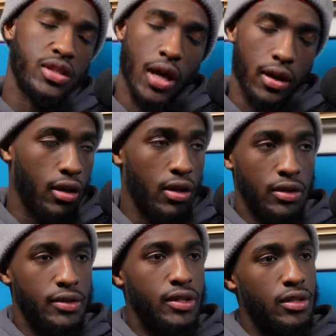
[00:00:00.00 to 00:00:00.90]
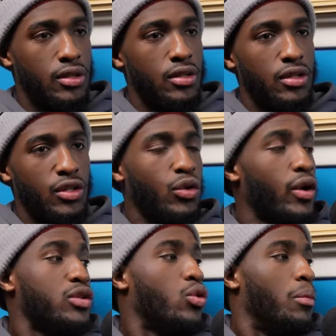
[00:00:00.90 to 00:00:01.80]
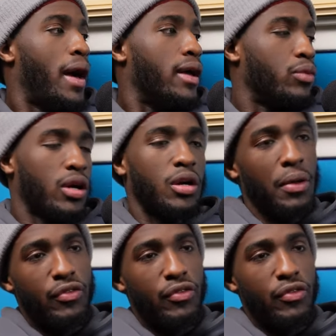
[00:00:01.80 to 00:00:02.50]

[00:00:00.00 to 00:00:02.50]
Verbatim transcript: the ten. You're already doing bad. We're gonna play